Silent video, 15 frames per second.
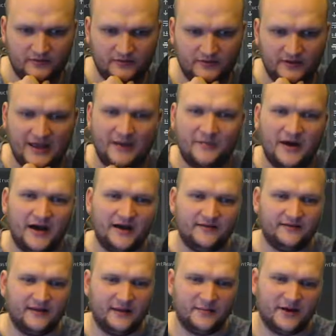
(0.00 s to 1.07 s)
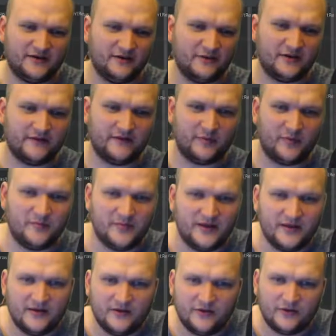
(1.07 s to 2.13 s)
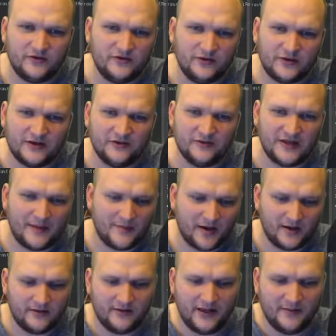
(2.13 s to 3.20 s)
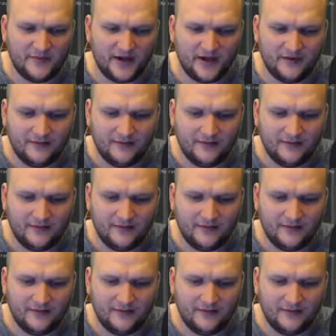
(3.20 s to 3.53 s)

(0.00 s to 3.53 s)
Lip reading: Emma, don't give up on me. You can do it, Emma. Emma.